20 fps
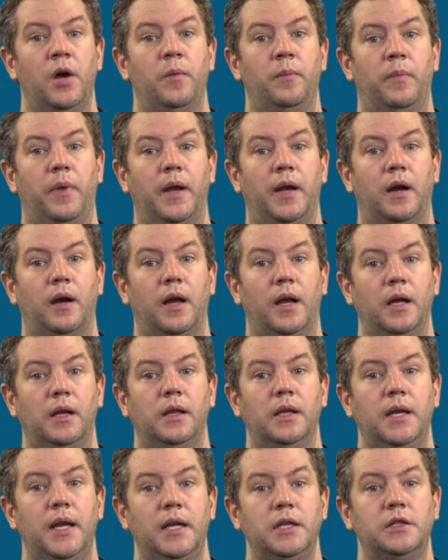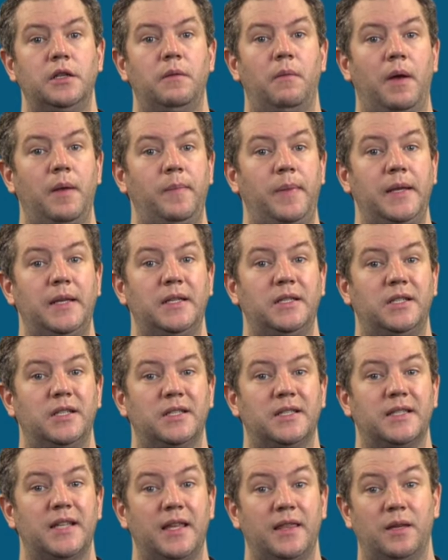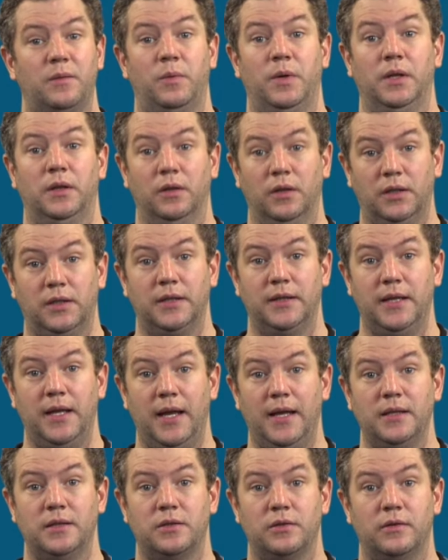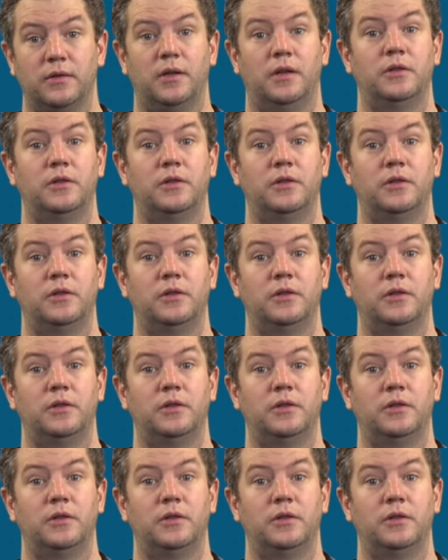but our inclination might be to just say that we looked at the answer in our